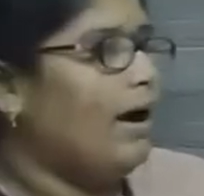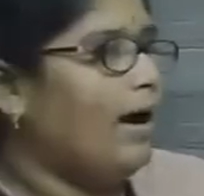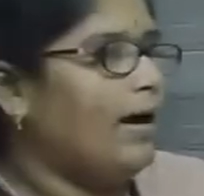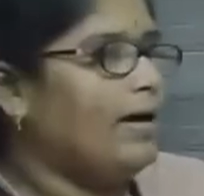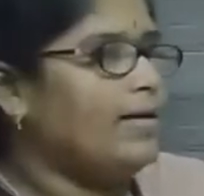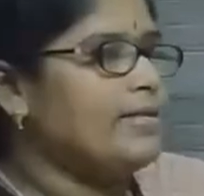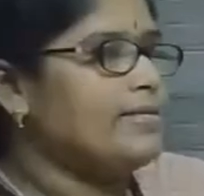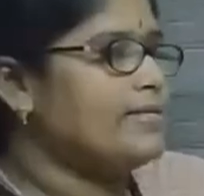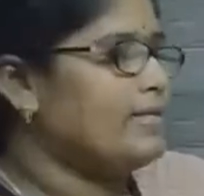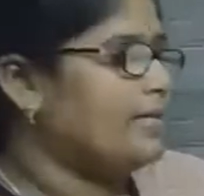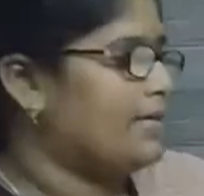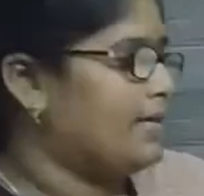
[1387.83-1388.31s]

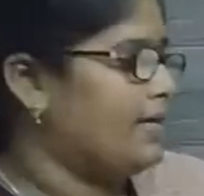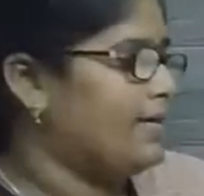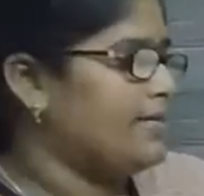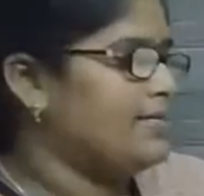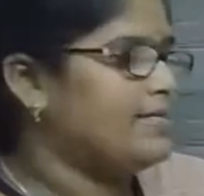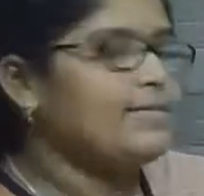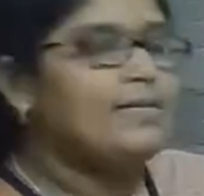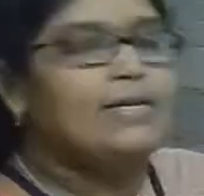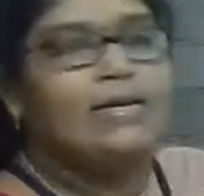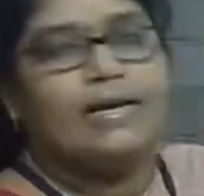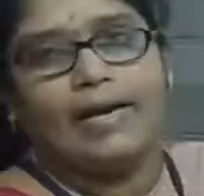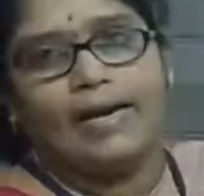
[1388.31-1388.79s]
answer
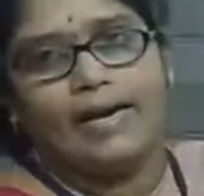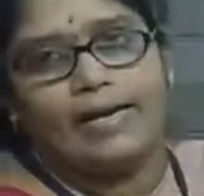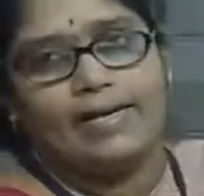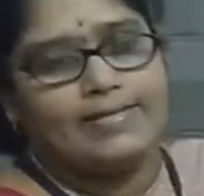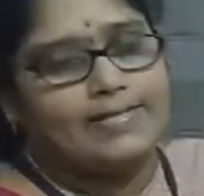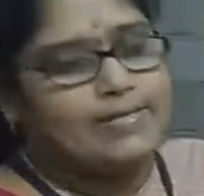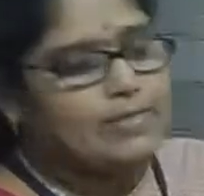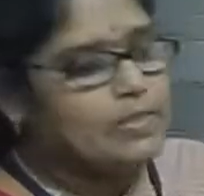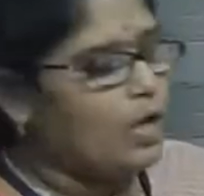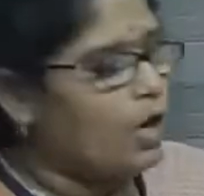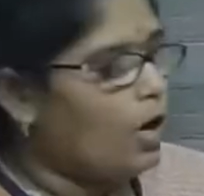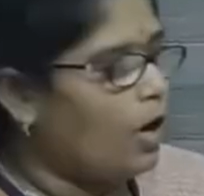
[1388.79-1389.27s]
is a
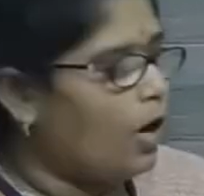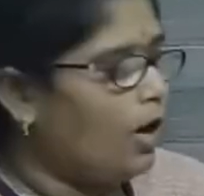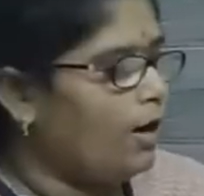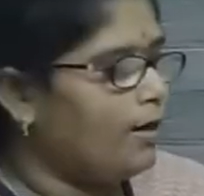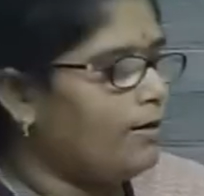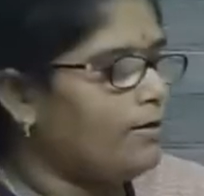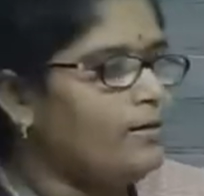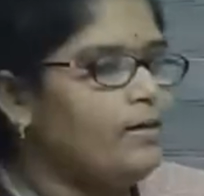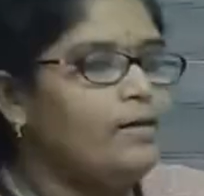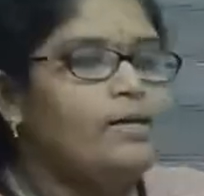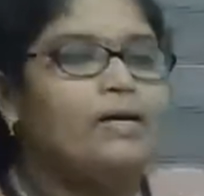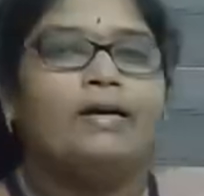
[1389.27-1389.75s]

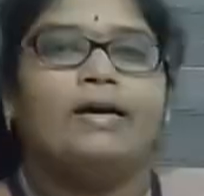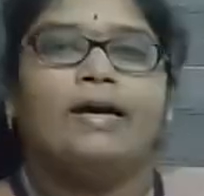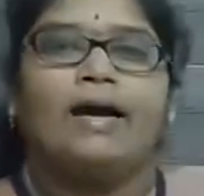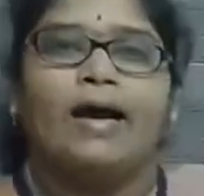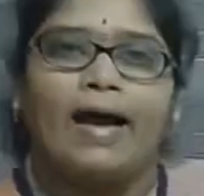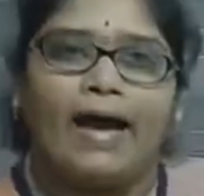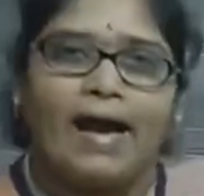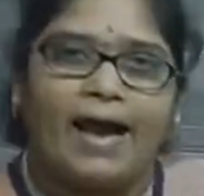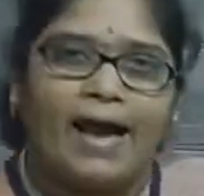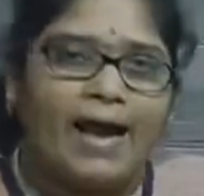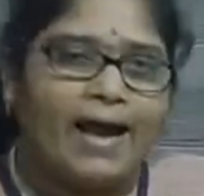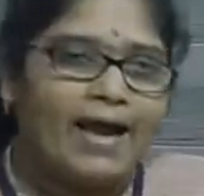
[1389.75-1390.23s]
song
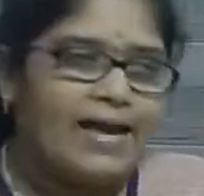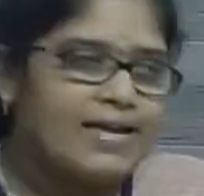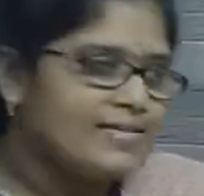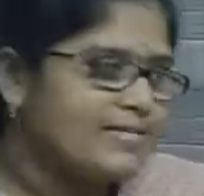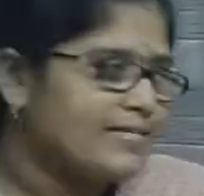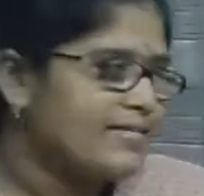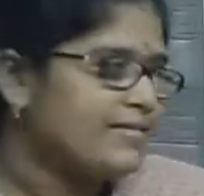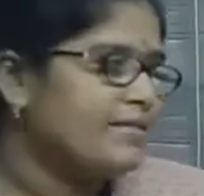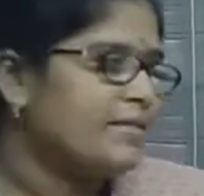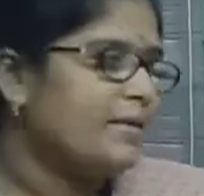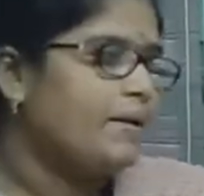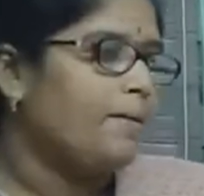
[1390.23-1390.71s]

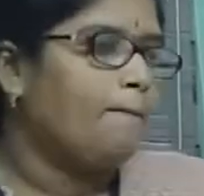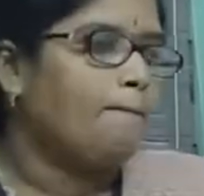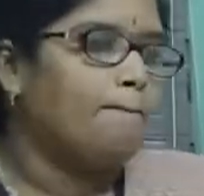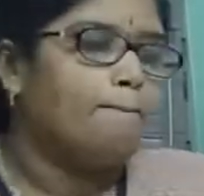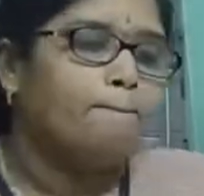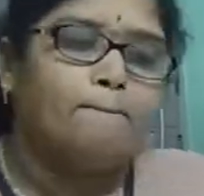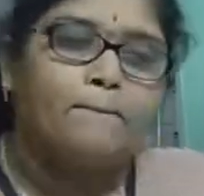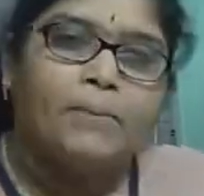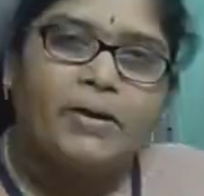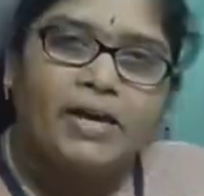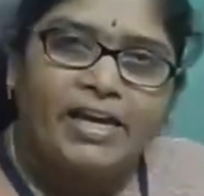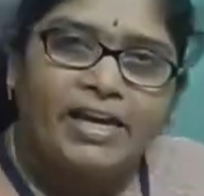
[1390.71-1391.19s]
has
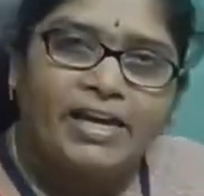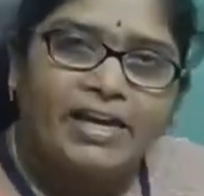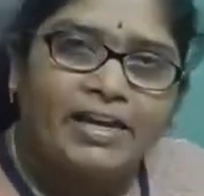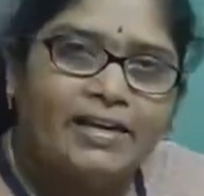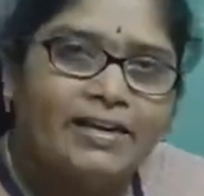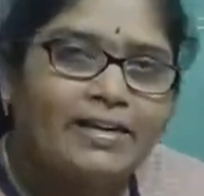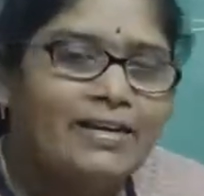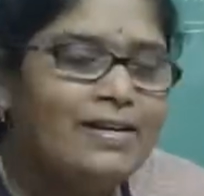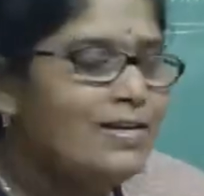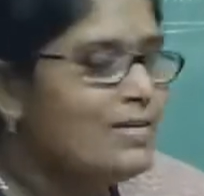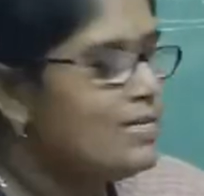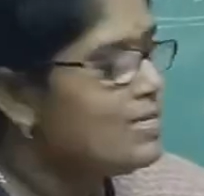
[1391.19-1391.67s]

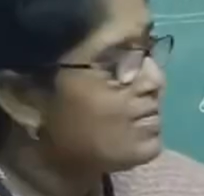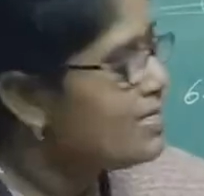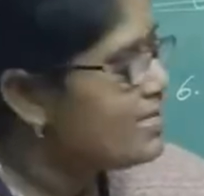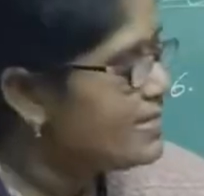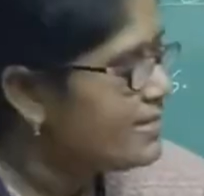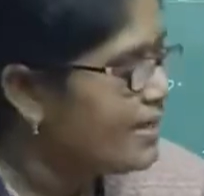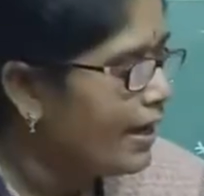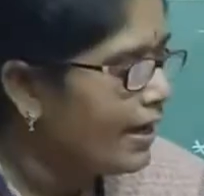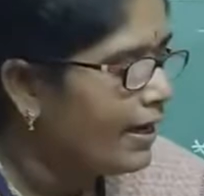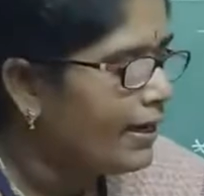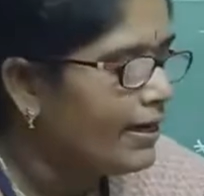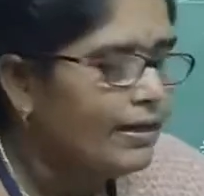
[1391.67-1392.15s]
been
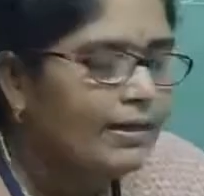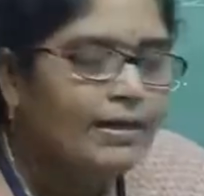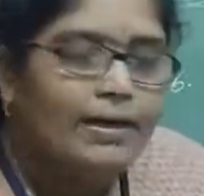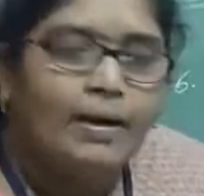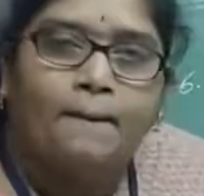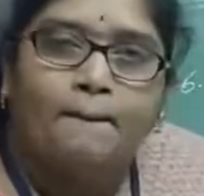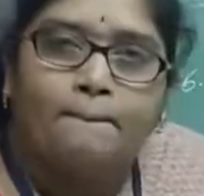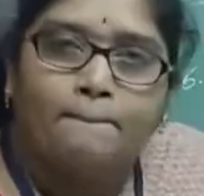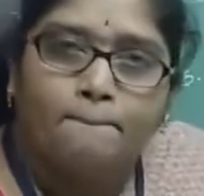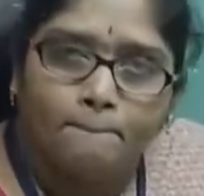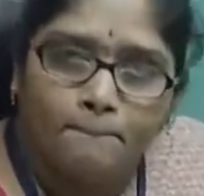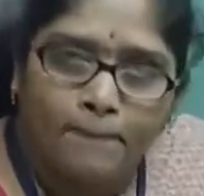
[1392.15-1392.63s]

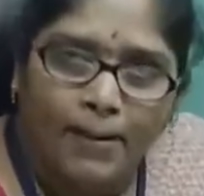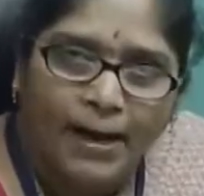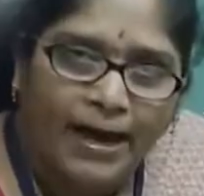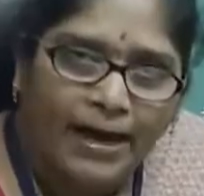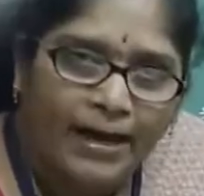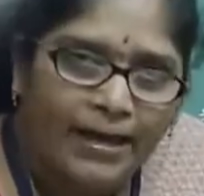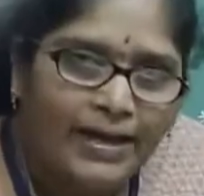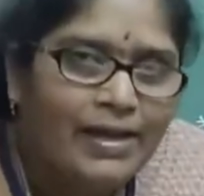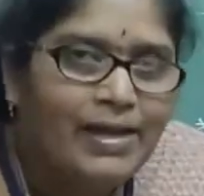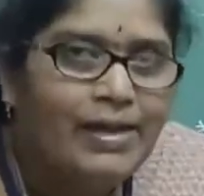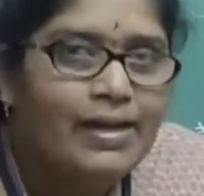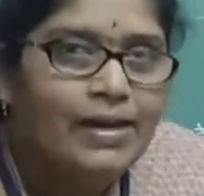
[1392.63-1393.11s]
sung
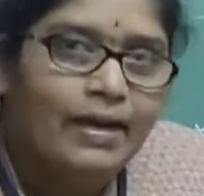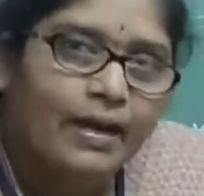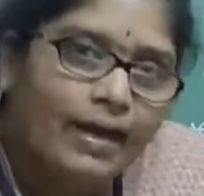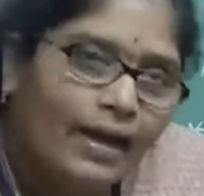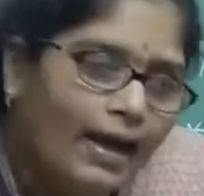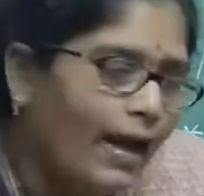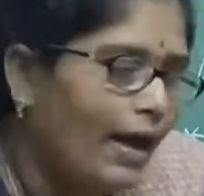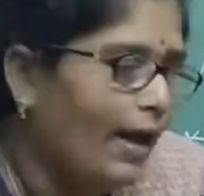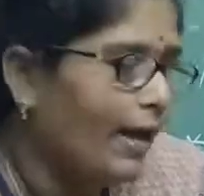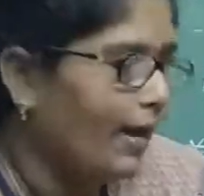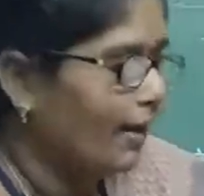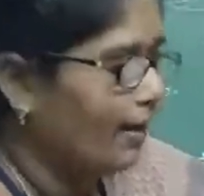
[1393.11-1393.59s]
by
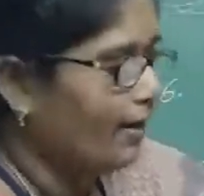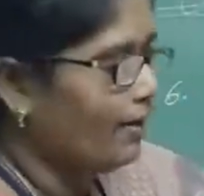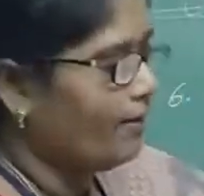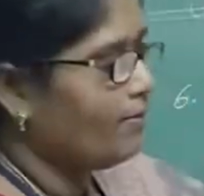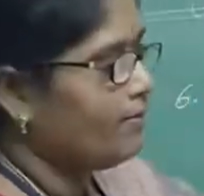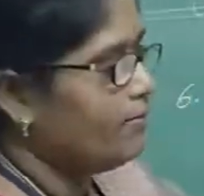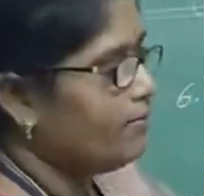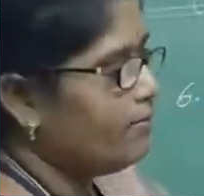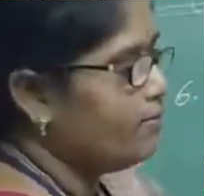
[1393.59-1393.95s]
her.